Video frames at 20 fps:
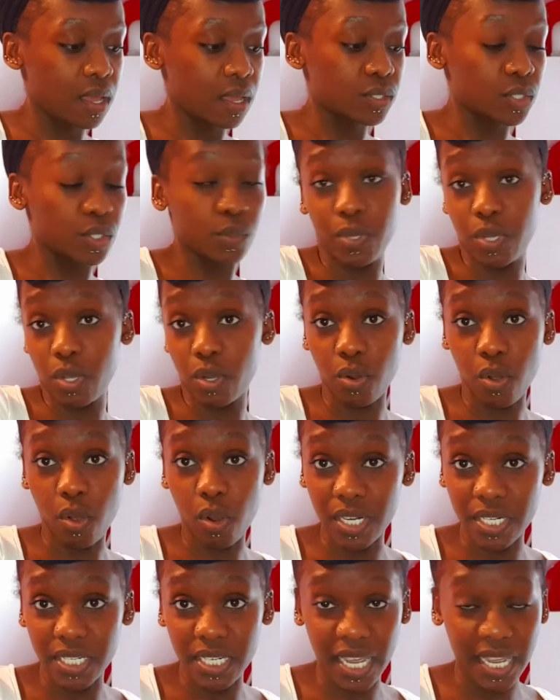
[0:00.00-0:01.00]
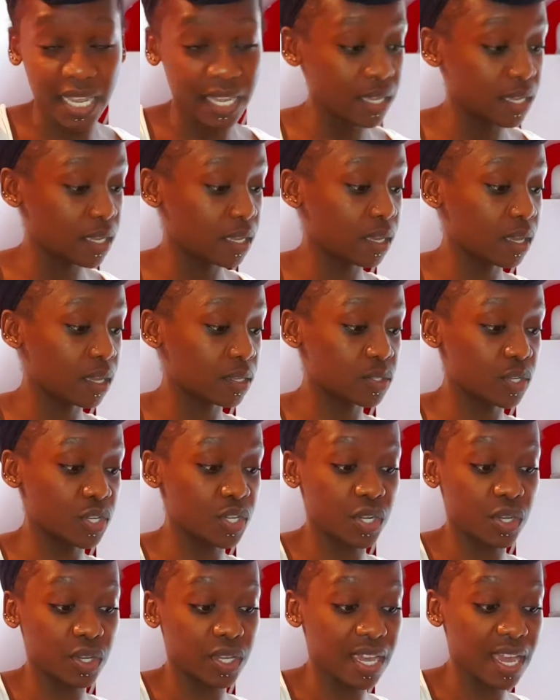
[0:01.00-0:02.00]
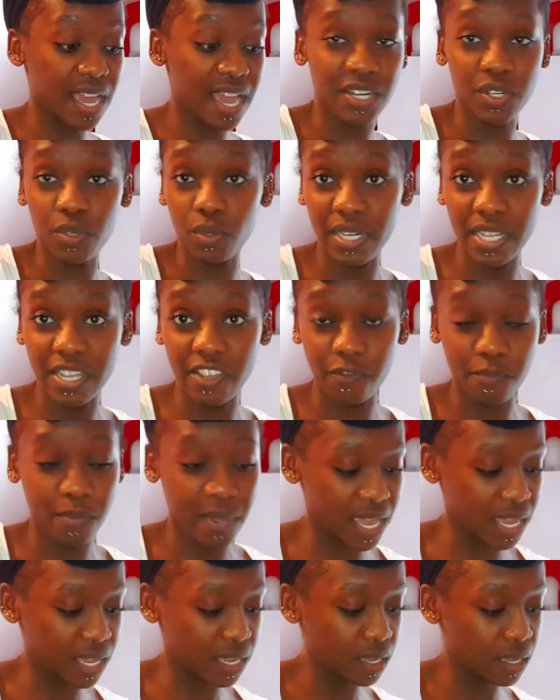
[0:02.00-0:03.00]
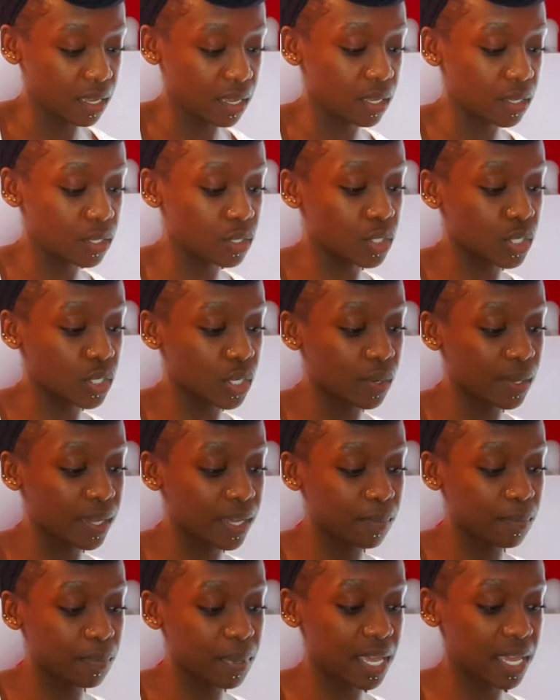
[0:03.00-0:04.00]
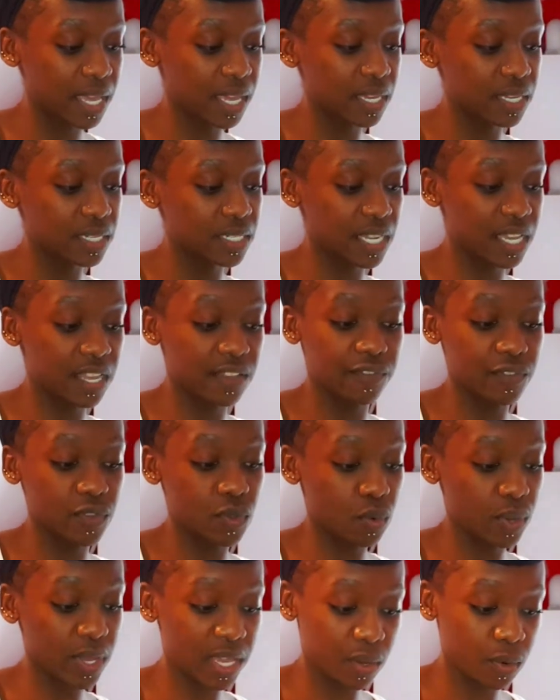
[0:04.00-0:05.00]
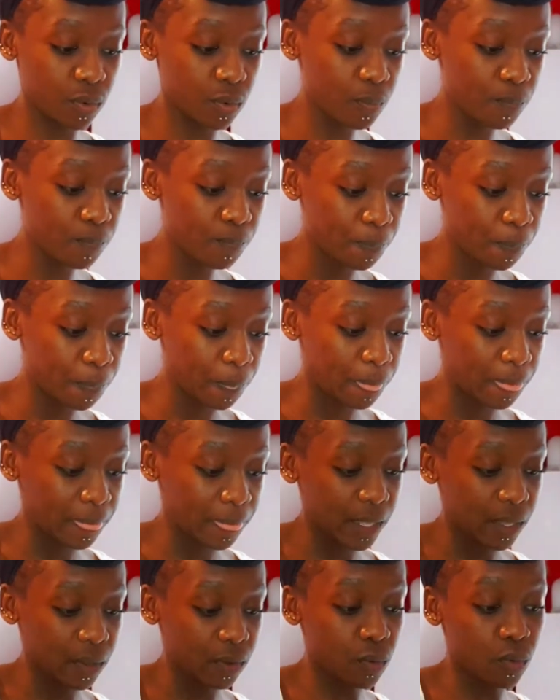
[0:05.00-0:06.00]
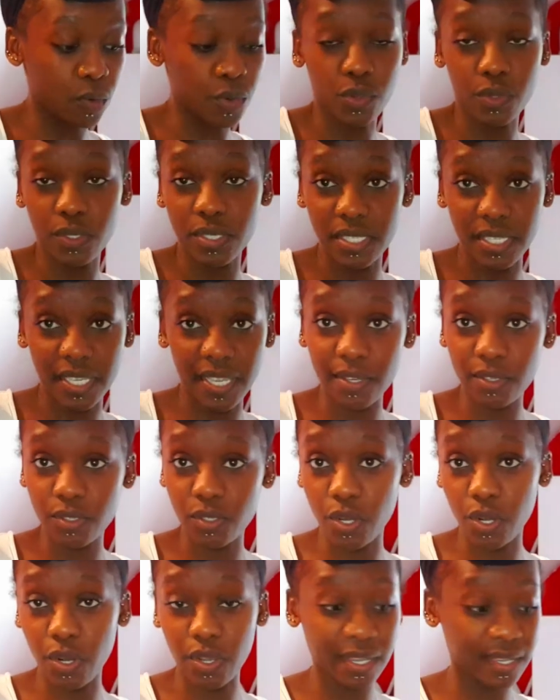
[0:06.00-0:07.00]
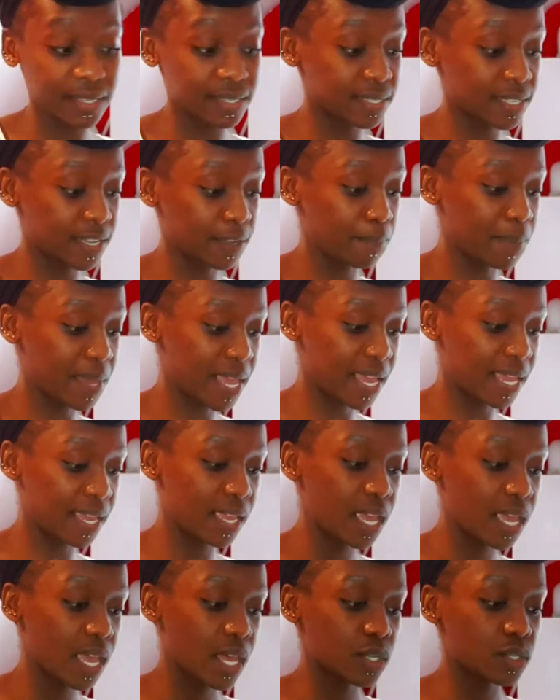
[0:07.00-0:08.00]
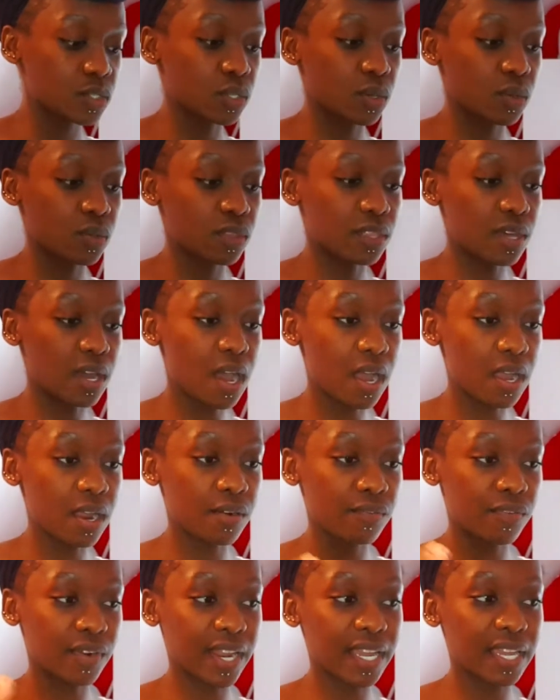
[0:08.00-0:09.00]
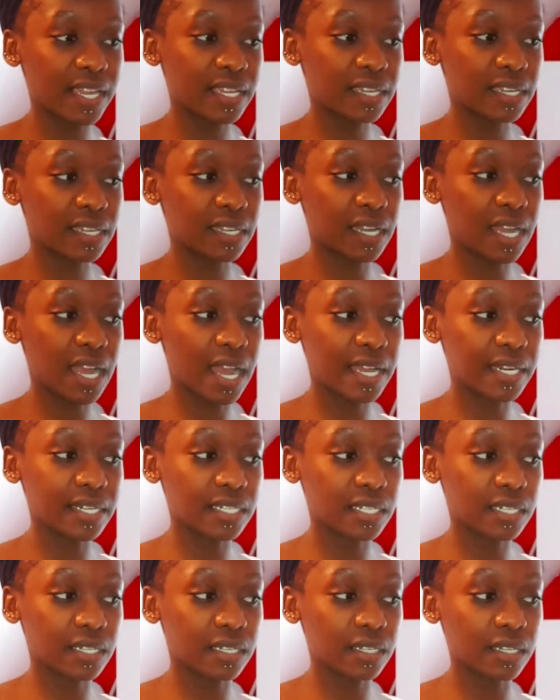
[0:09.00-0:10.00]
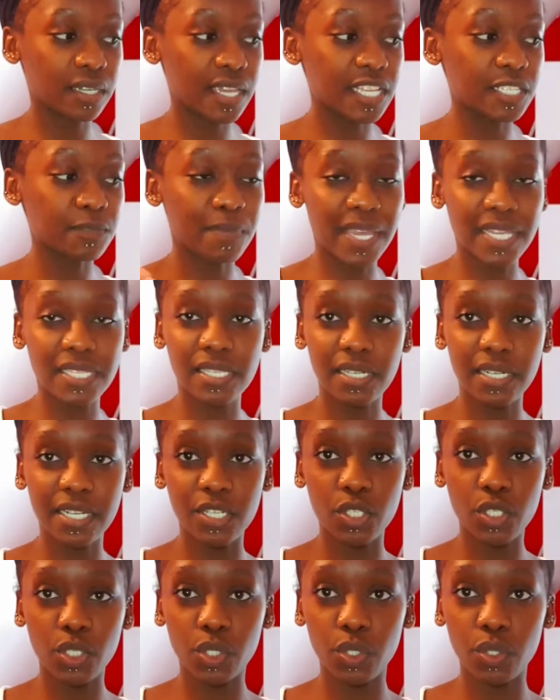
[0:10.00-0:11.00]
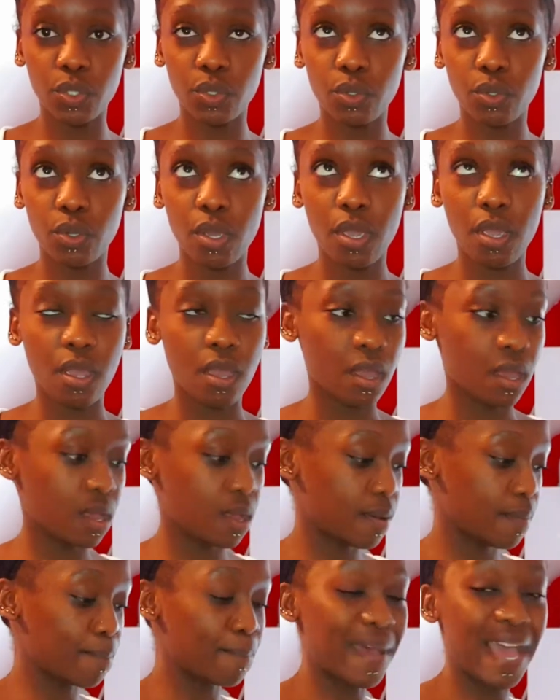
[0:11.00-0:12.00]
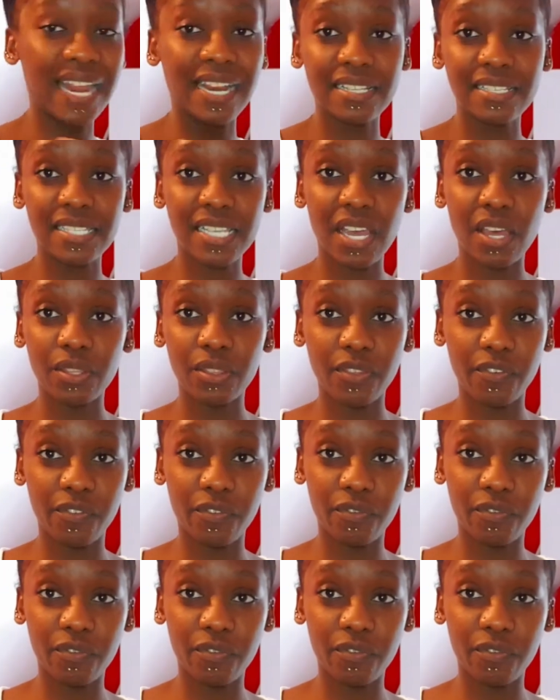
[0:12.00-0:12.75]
to be on holiday, so you don't get annual leave pay, you don't get paid if you're ill or you're sick, so you don't get sick pay. So the higher rate kind of is basically to balance out